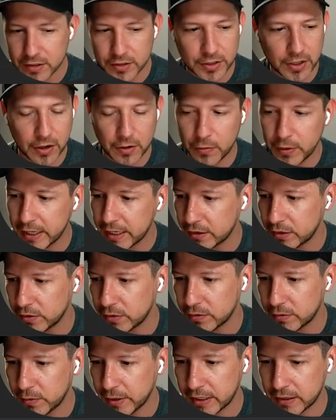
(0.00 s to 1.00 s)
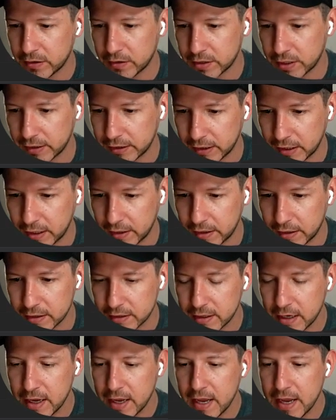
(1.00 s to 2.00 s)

So we can do something like this.